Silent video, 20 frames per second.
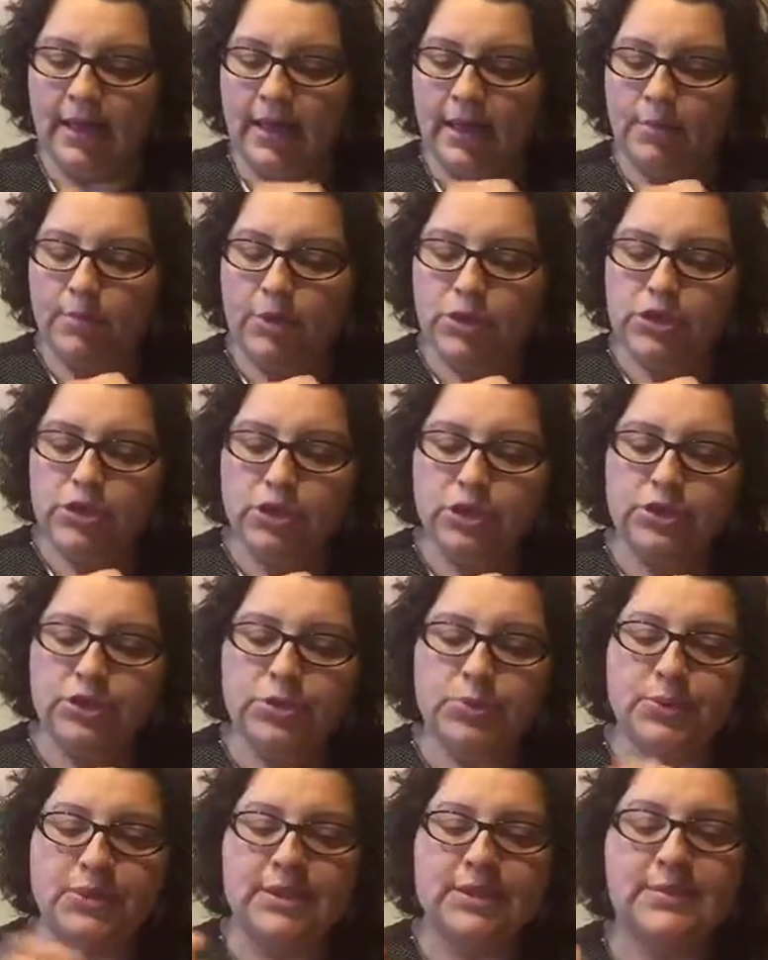what you can
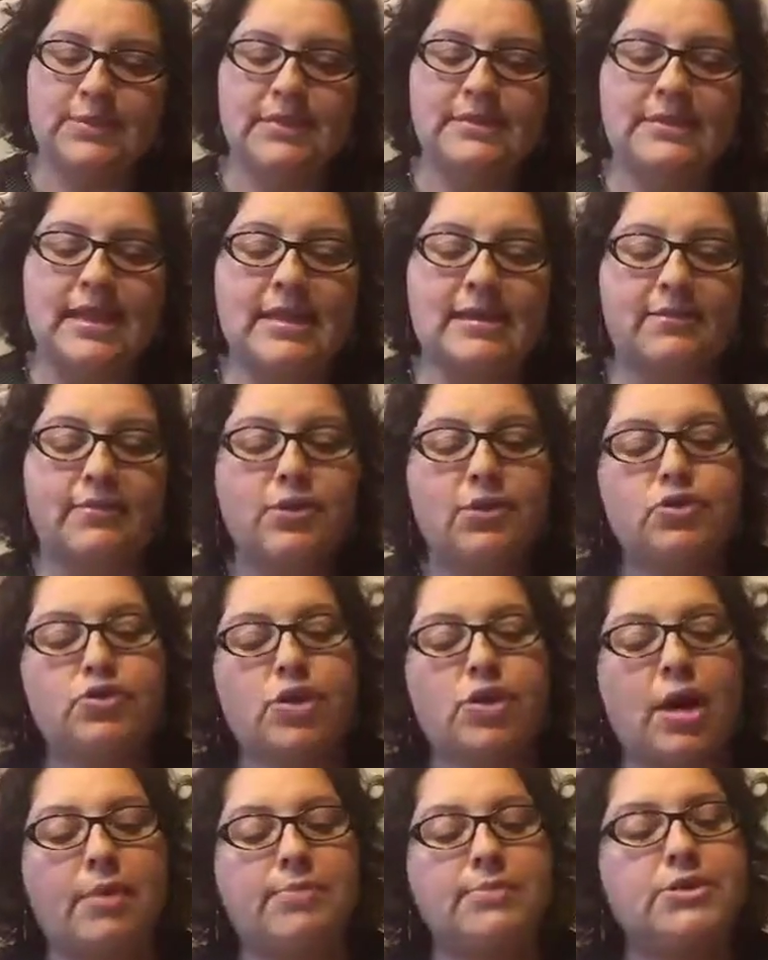do with this one is add a few
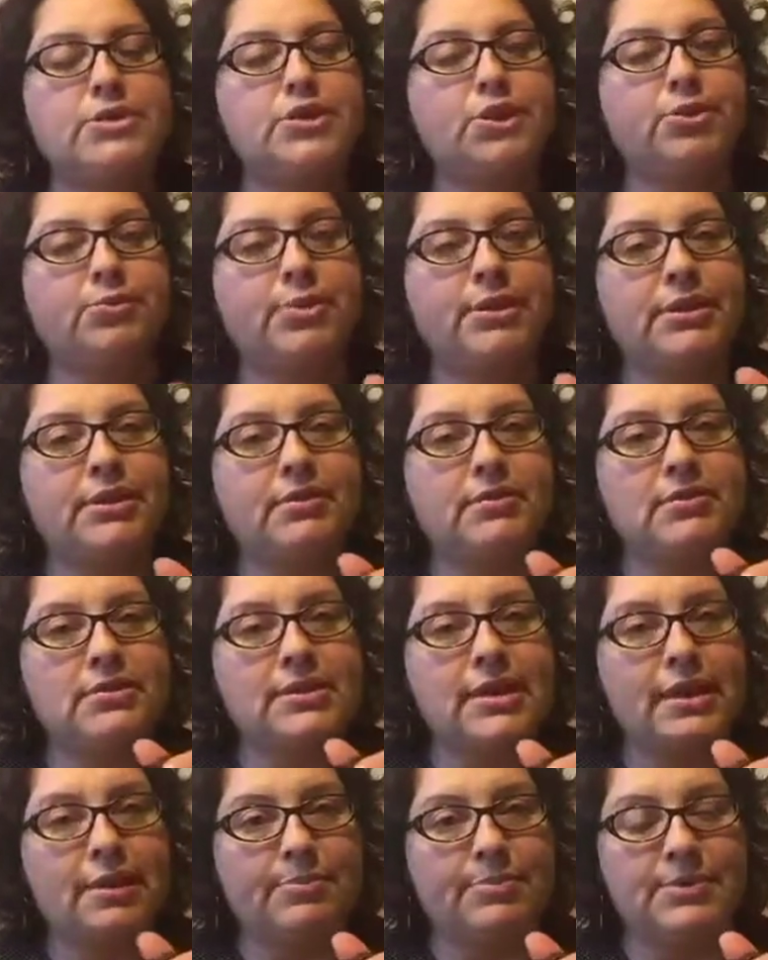drops to your pillow
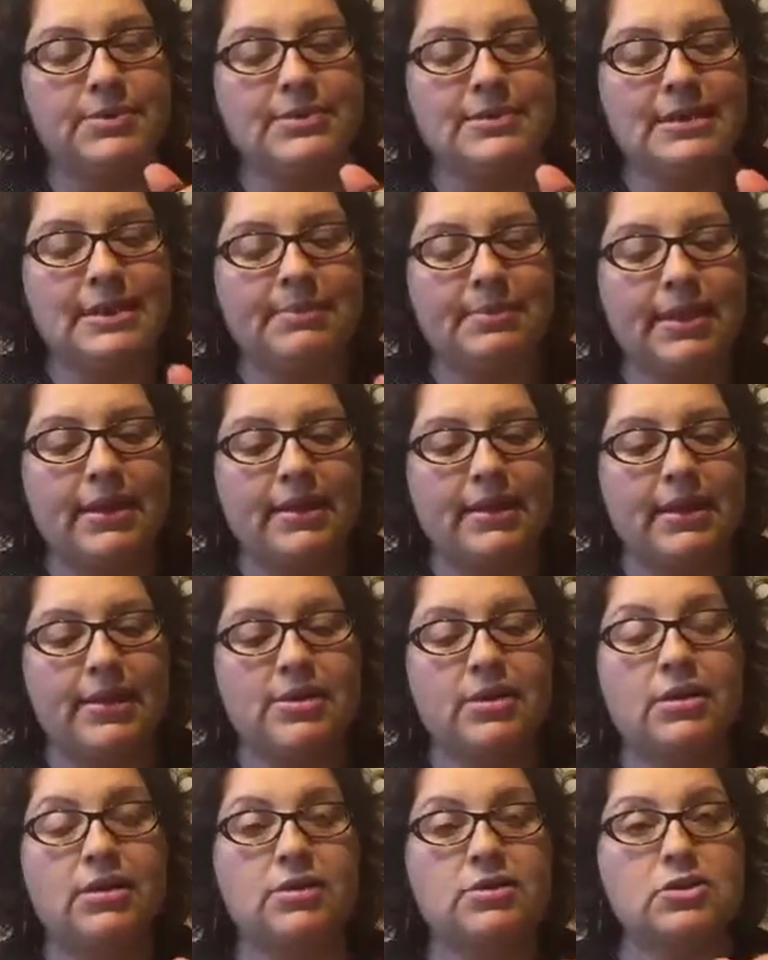to help you sleep at night.
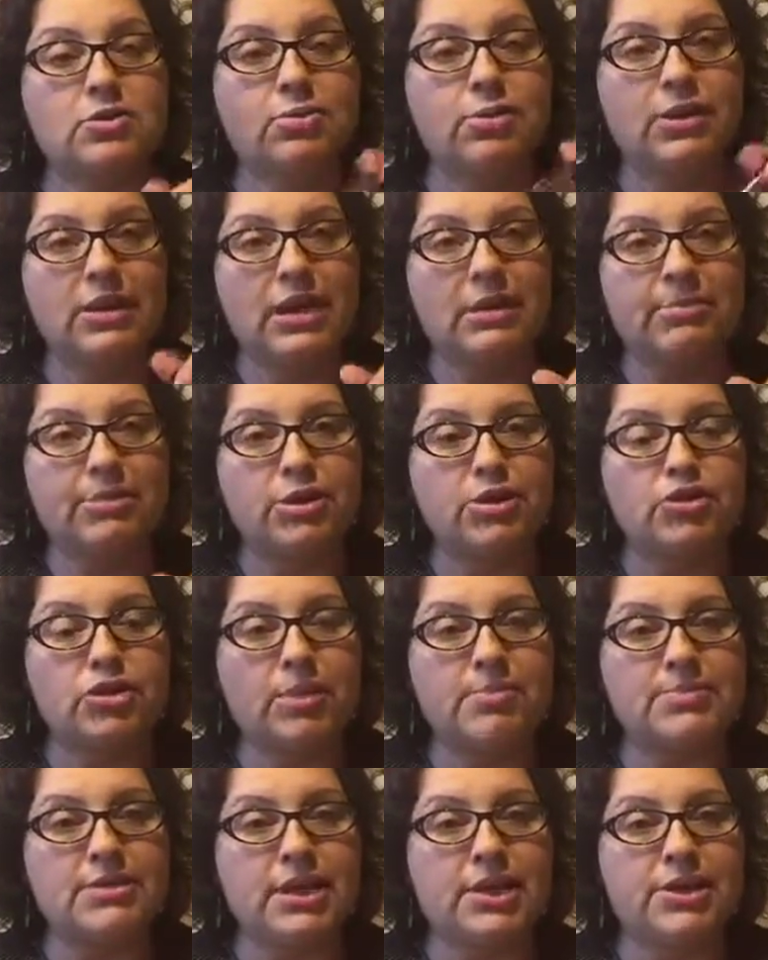You can also put a couple of
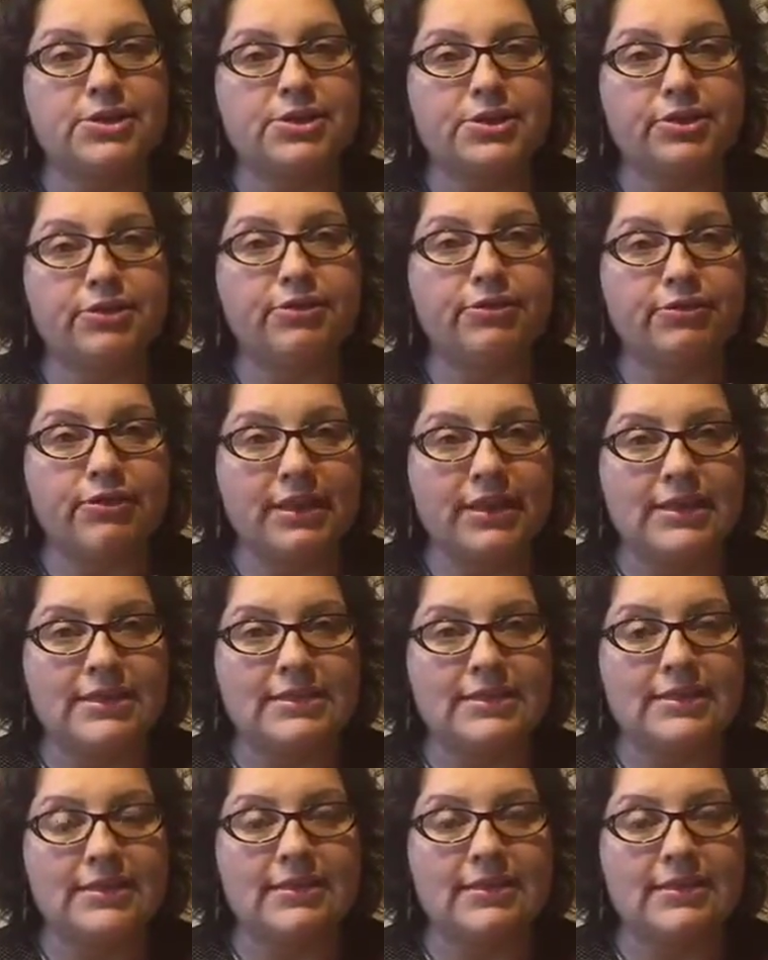drops under your feet,